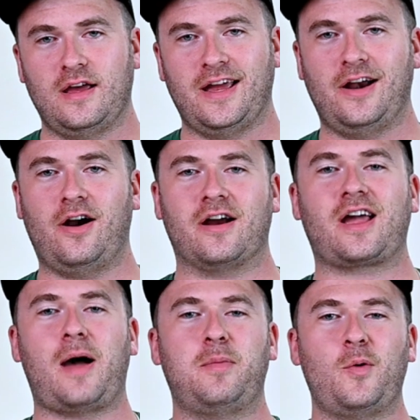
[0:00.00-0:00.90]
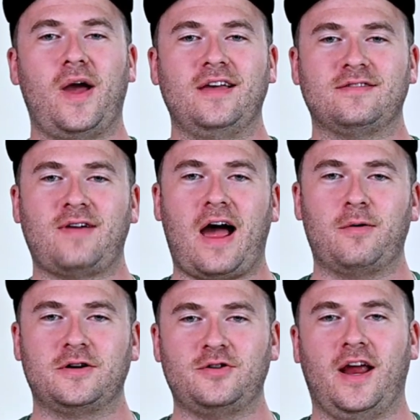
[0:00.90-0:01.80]
Here are a couple ways of how
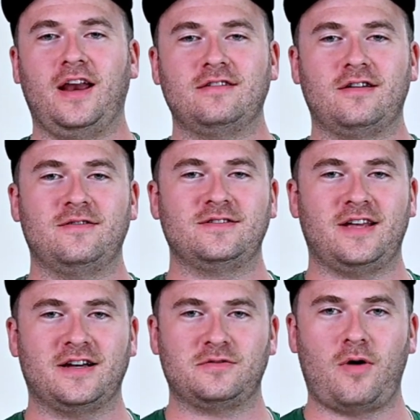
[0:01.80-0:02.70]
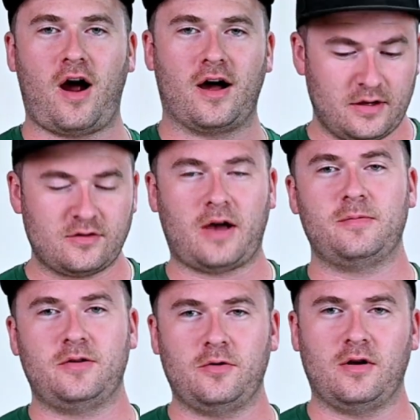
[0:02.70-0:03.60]
we're training service techs wrong. So I've
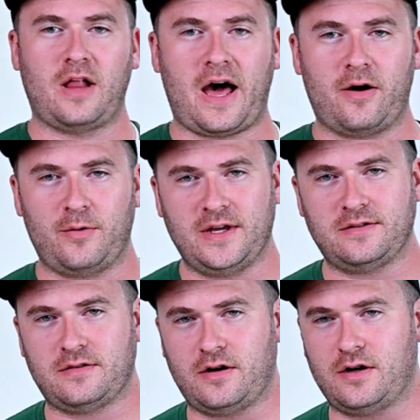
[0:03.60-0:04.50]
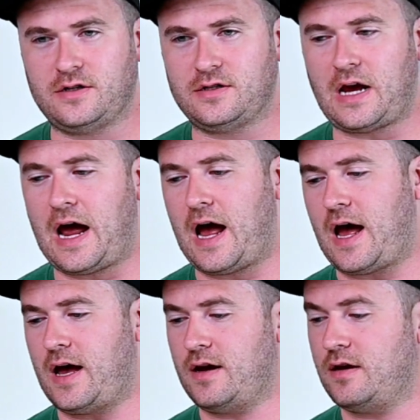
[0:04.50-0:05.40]
been doing a lot of research
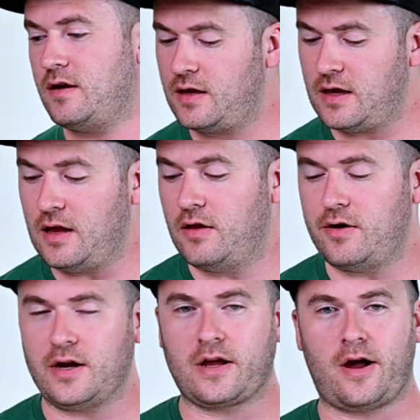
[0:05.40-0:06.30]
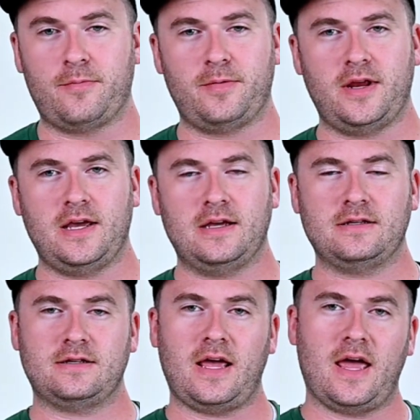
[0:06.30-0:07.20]
on e-learning
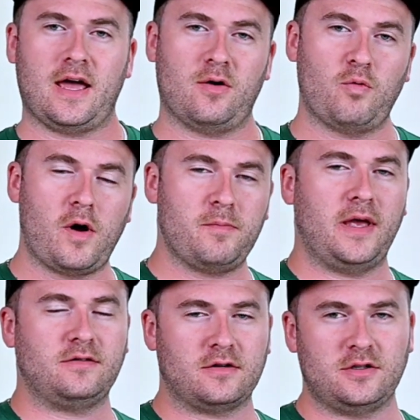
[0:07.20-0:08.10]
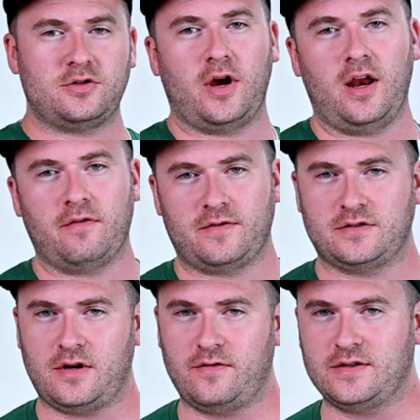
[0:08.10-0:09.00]
companies and what makes good training for
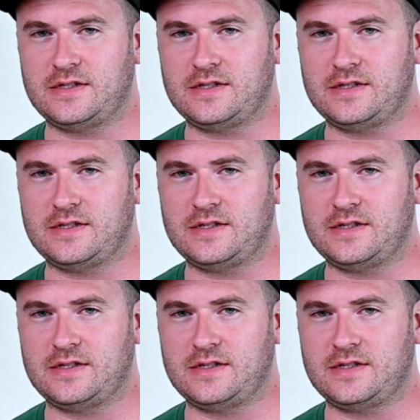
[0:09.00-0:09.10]
service